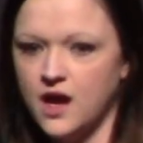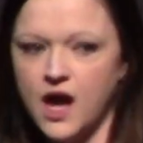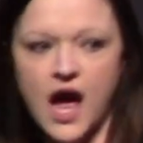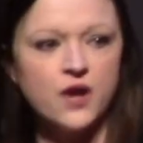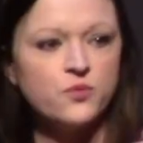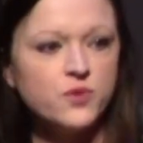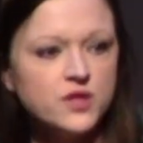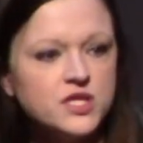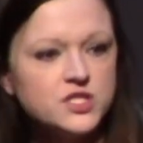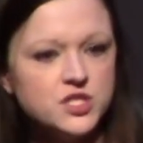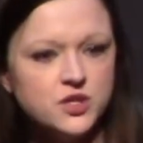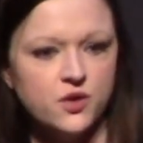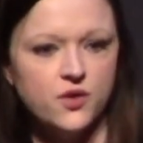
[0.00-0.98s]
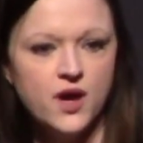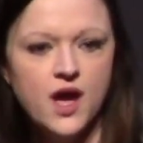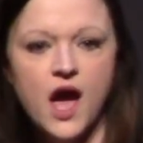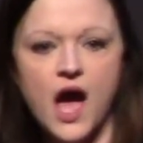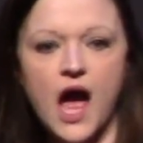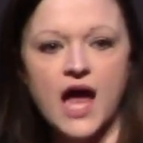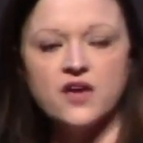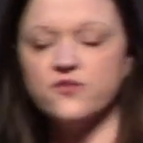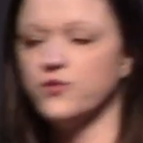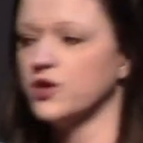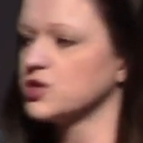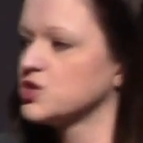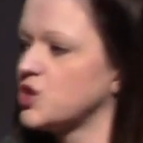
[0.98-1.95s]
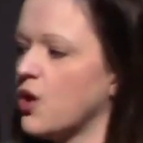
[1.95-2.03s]
I really do. I have
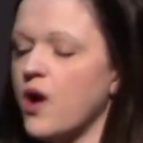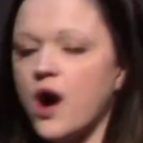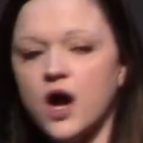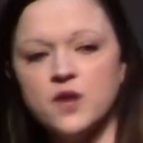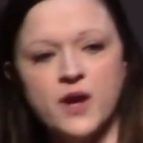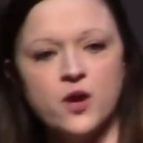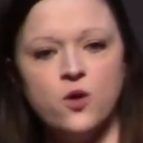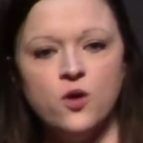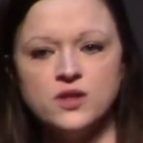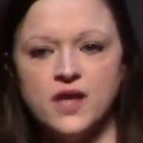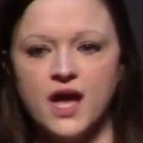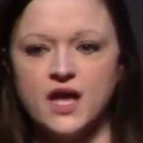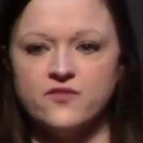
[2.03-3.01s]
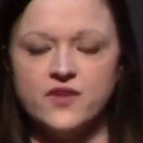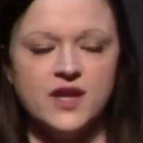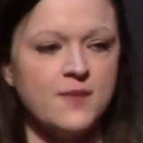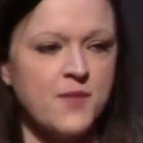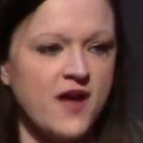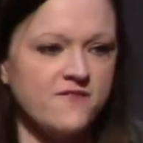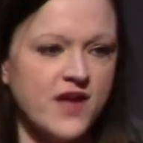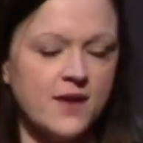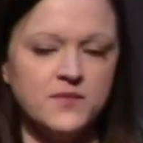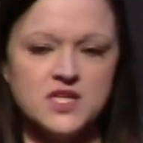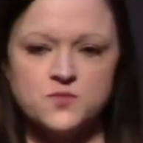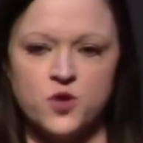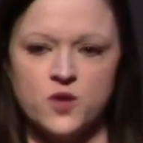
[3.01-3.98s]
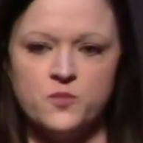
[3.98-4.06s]
worked so hard my whole life, and my family
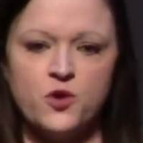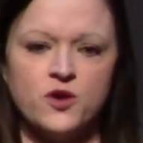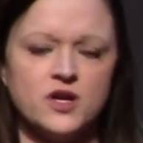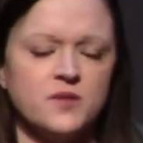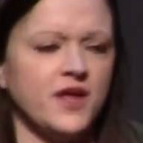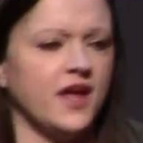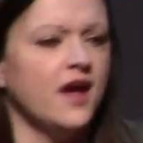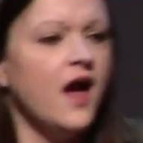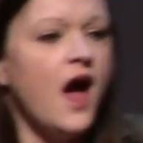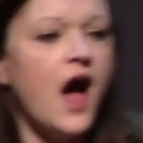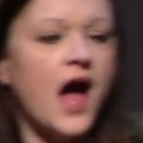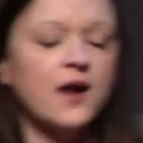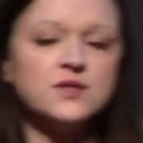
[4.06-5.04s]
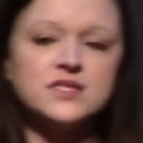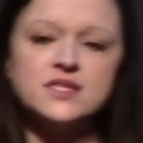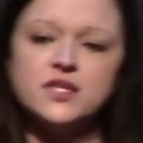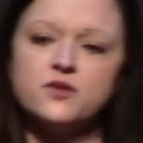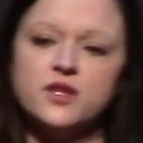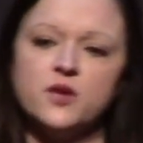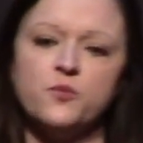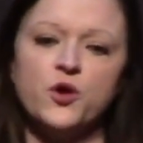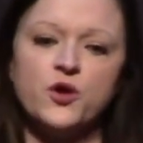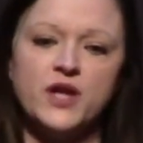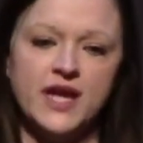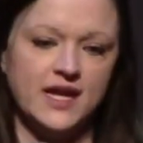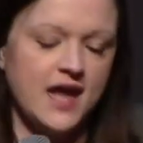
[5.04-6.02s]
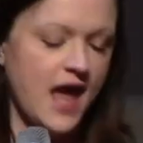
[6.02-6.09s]
is more important to me. I was literally
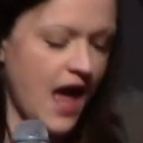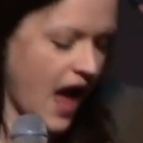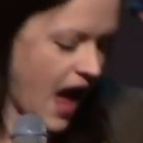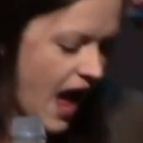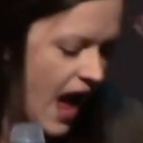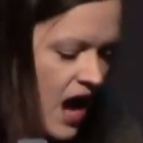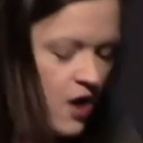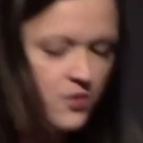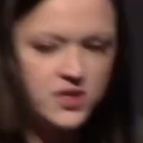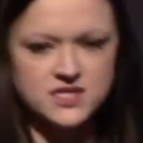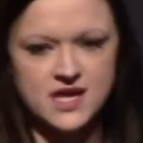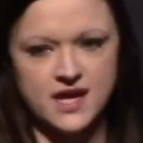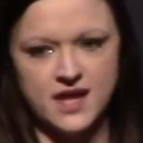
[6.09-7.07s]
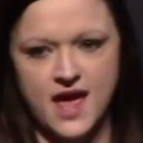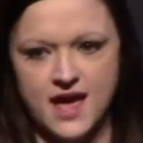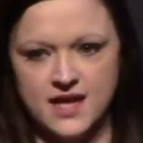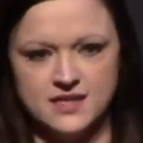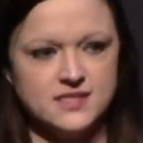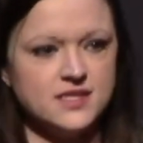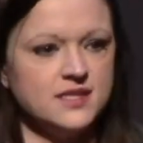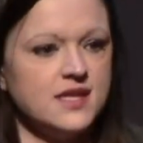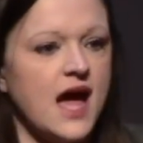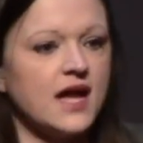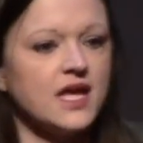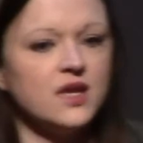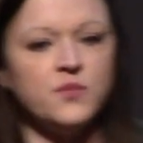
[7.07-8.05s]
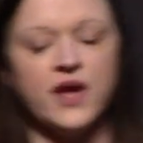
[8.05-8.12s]
working hours on ends,
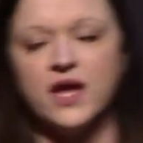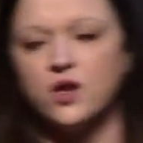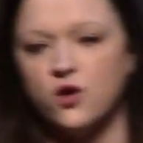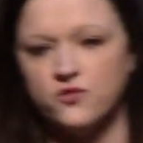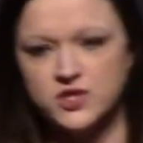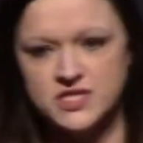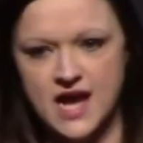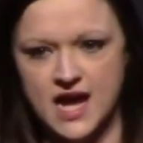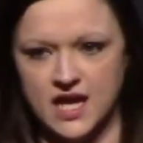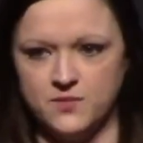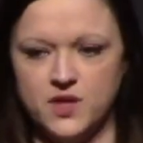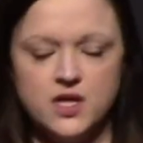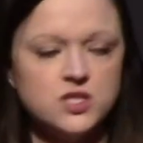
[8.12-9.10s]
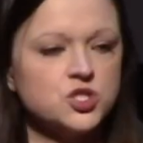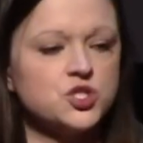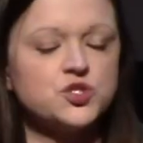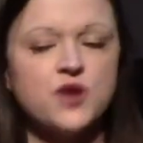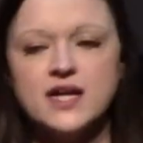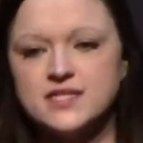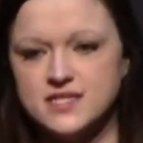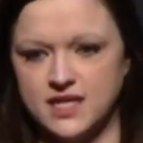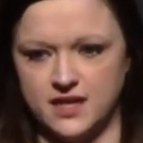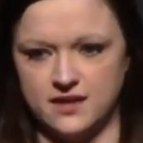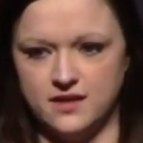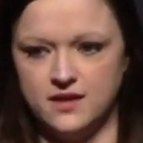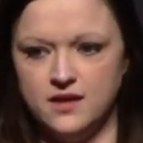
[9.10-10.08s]
not getting paid overtime, stressing.